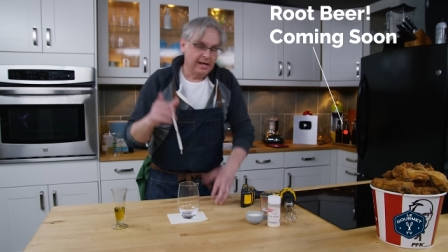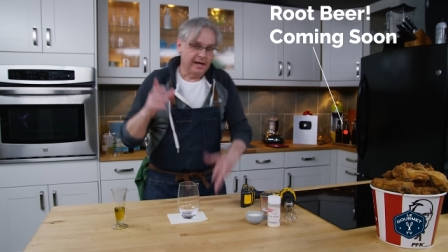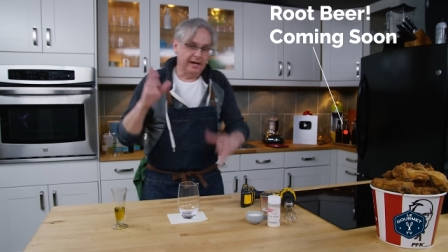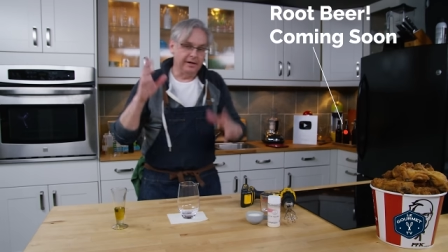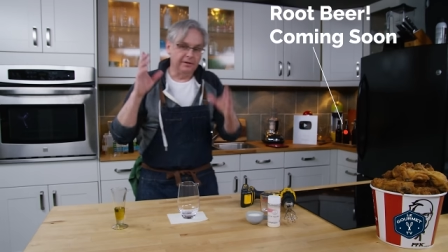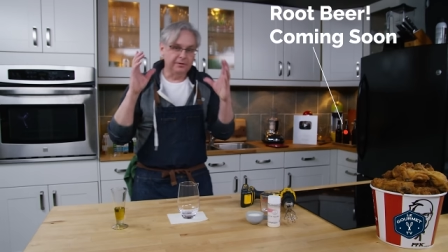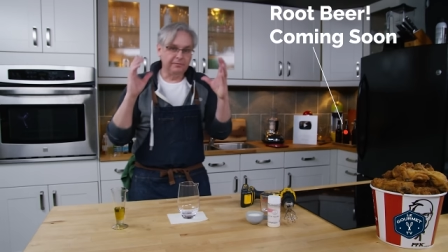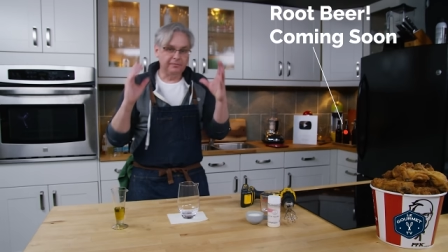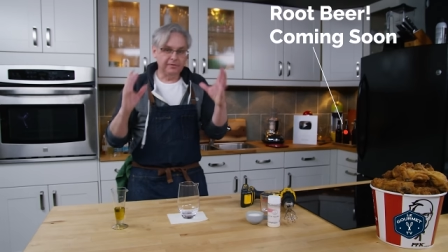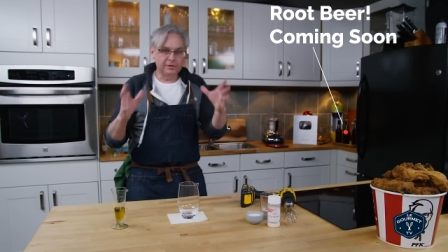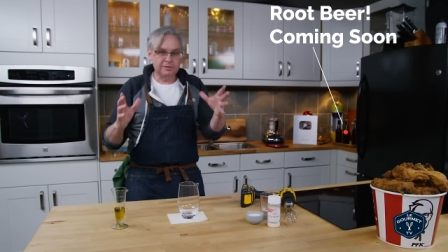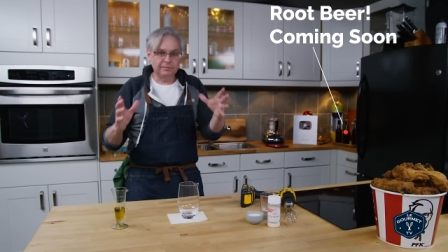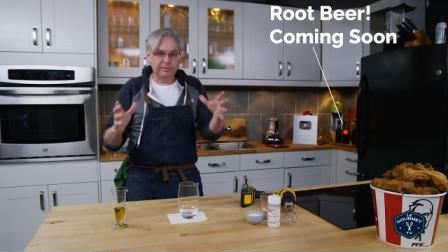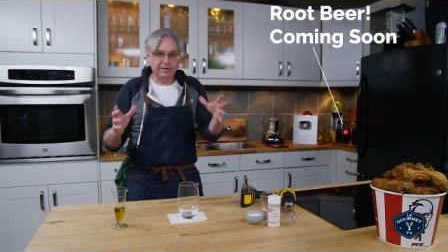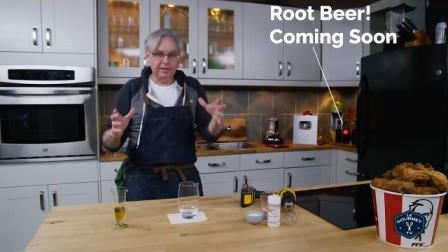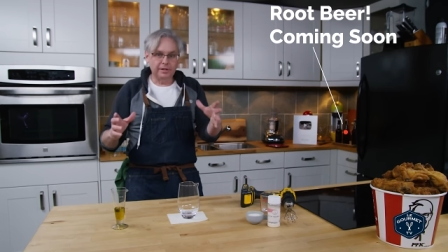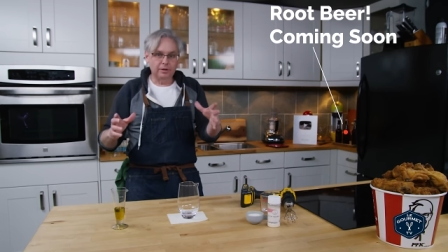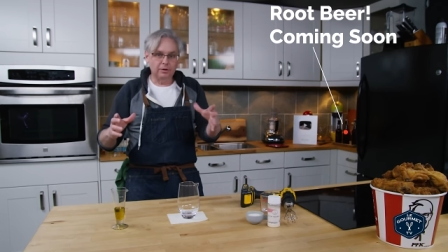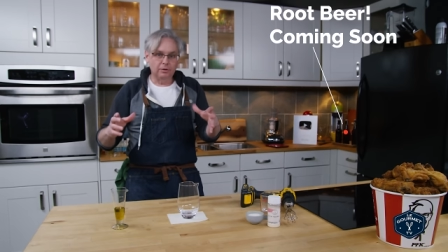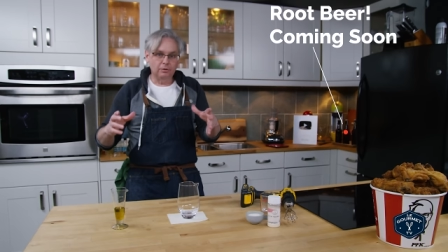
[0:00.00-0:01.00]
And in the first
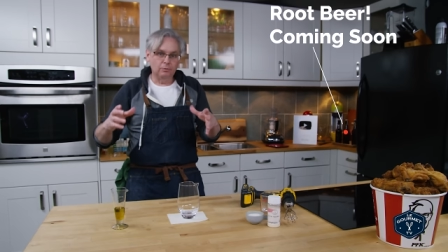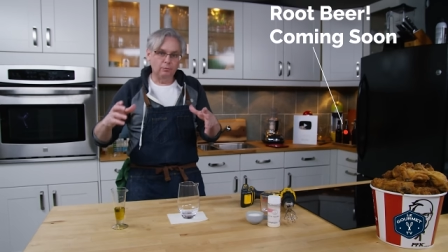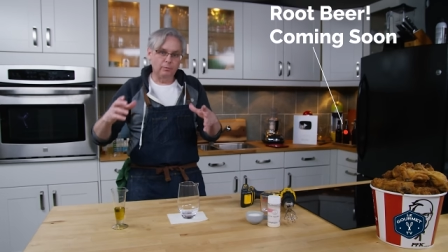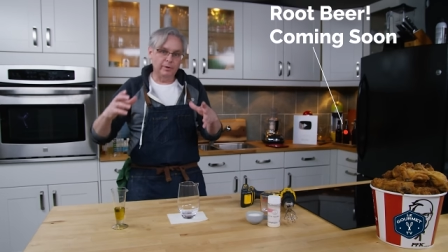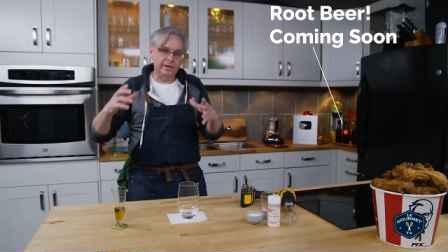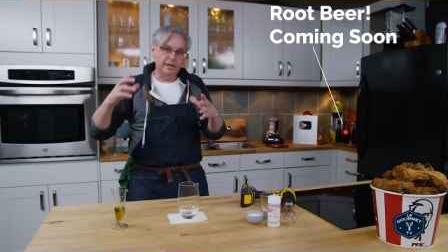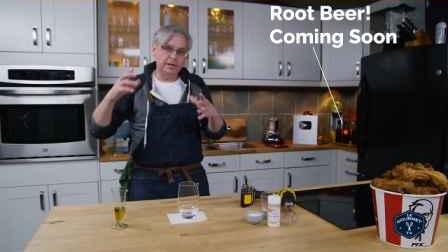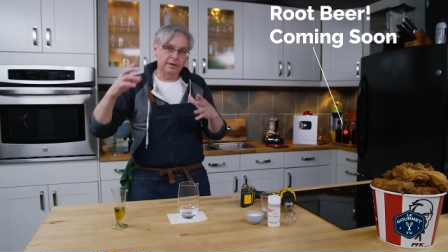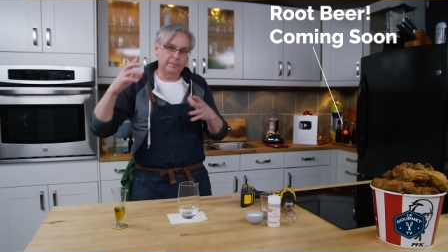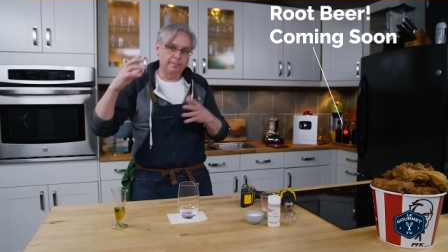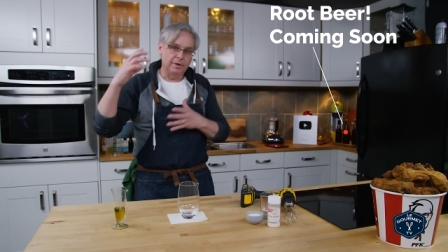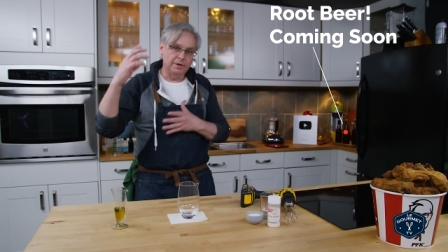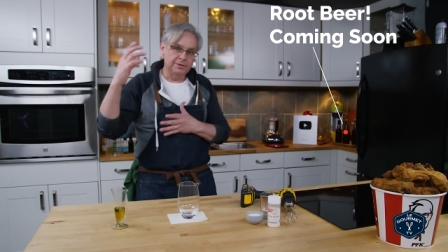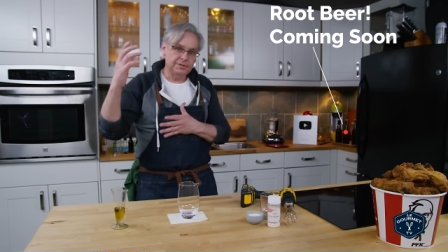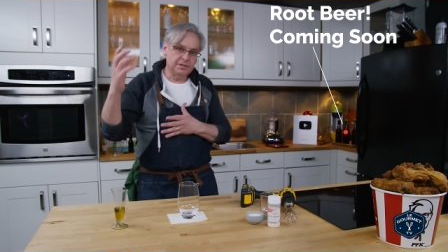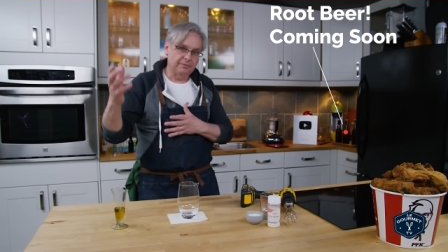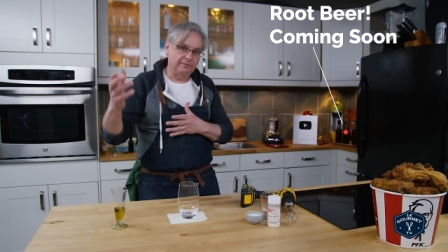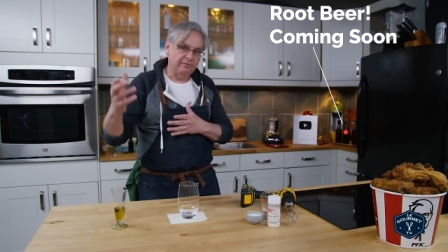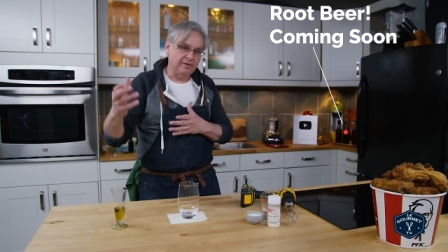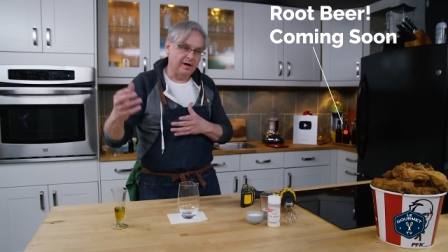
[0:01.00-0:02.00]
video, we
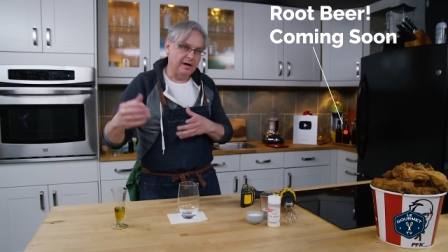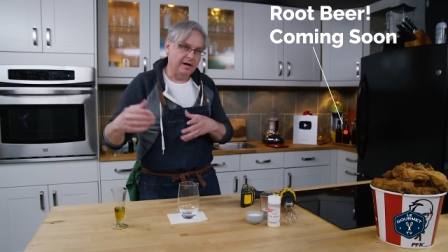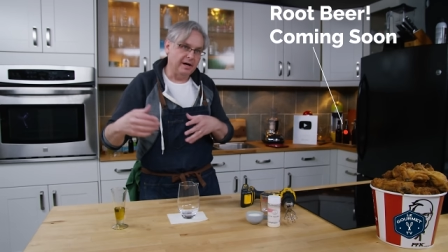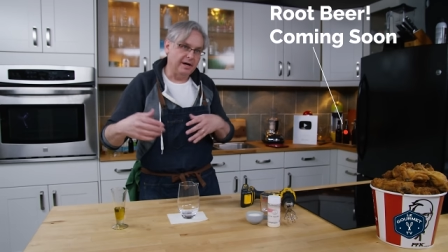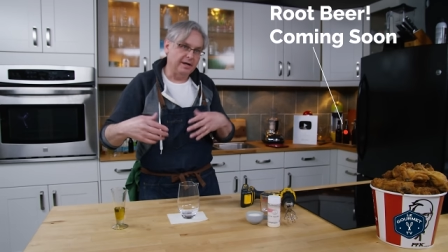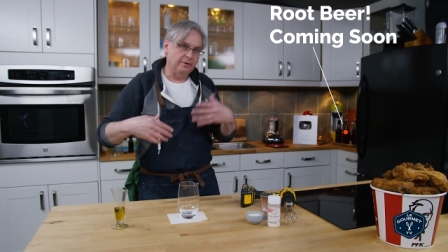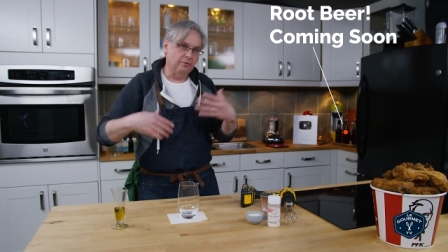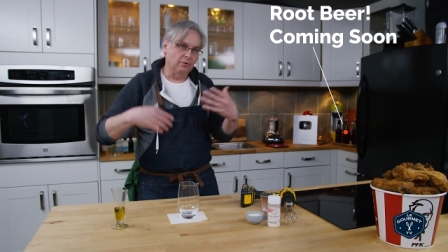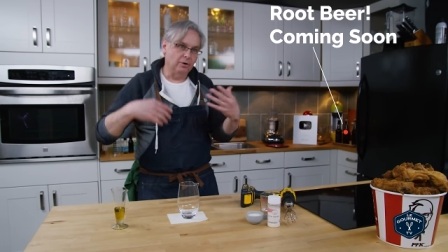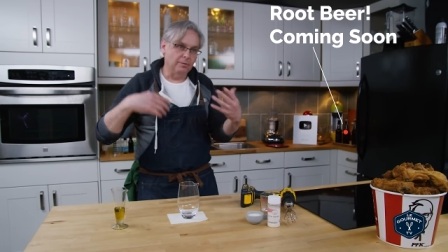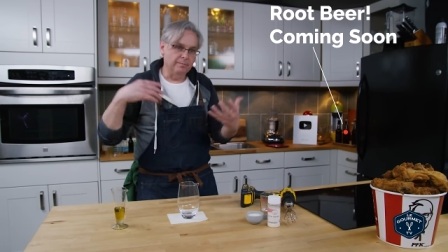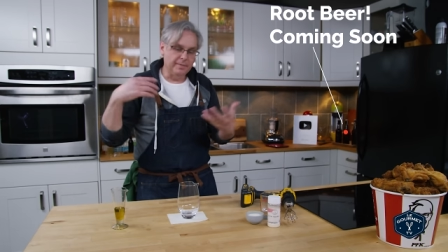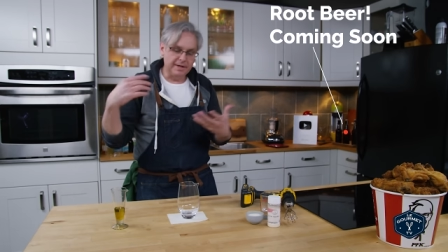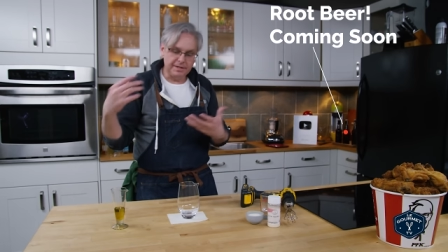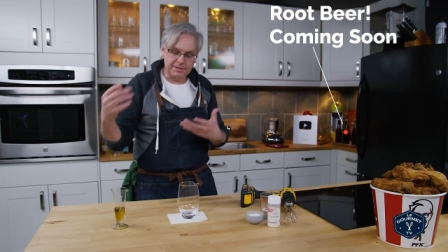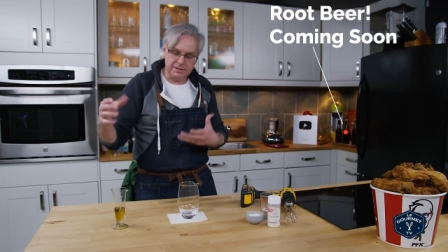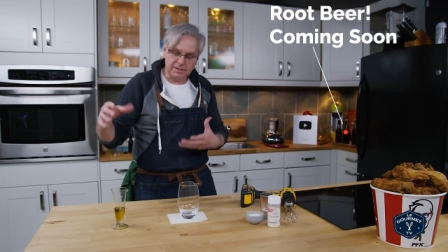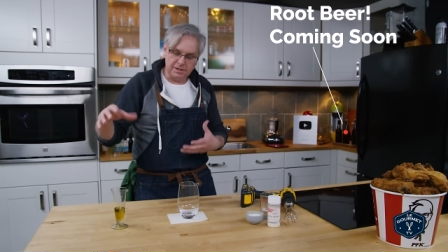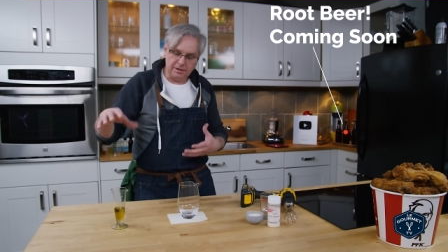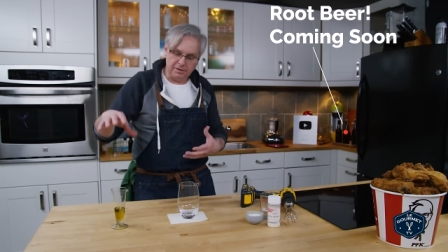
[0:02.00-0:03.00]
emulsified or
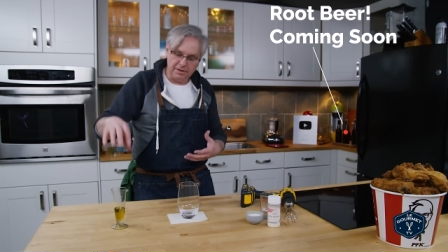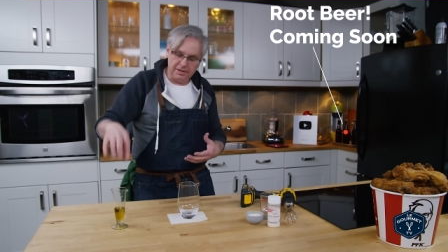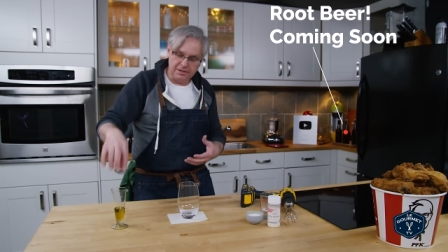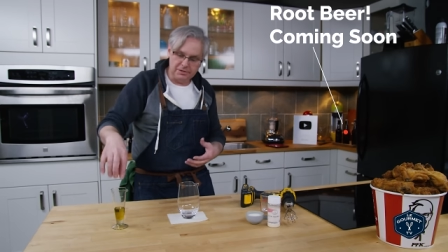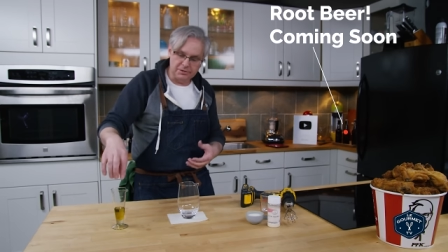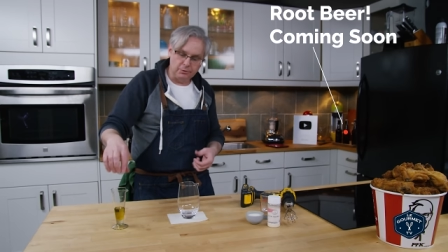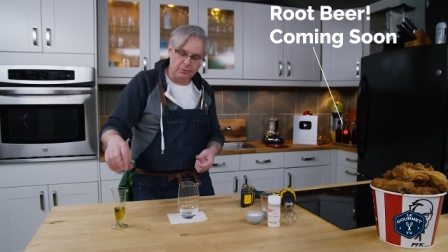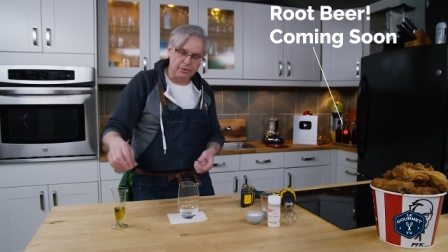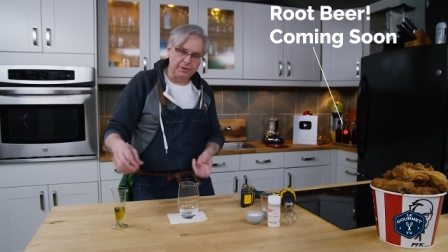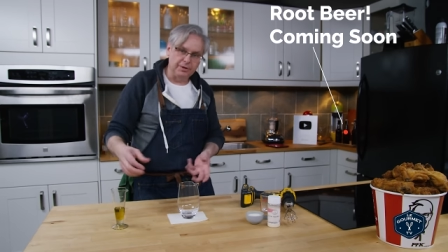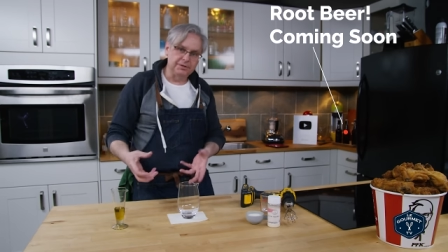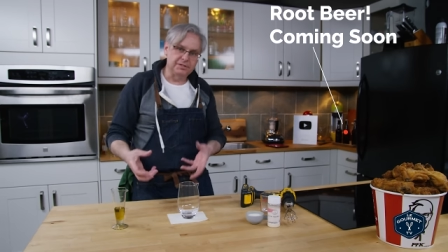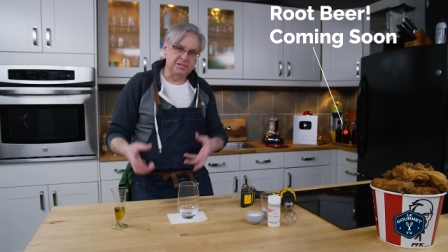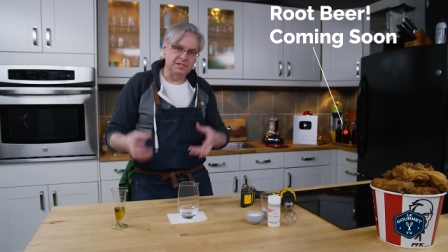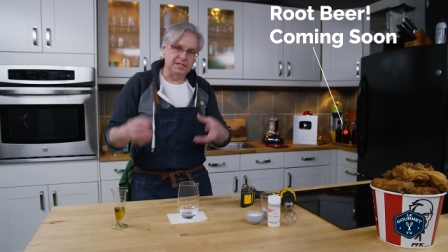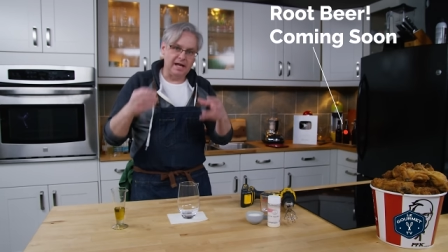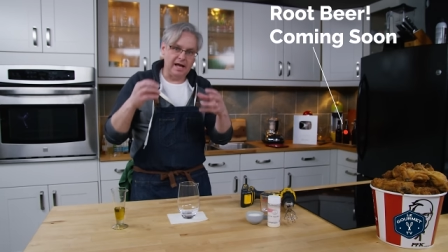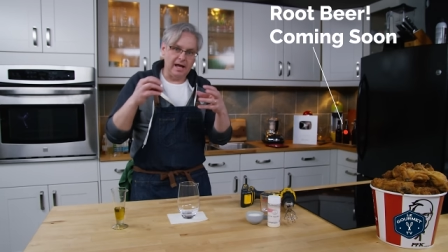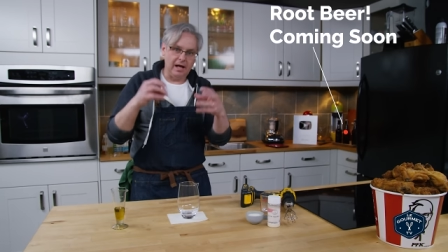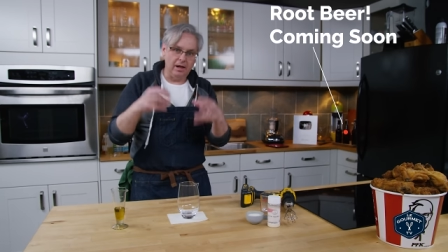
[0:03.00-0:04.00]
mixed these oils into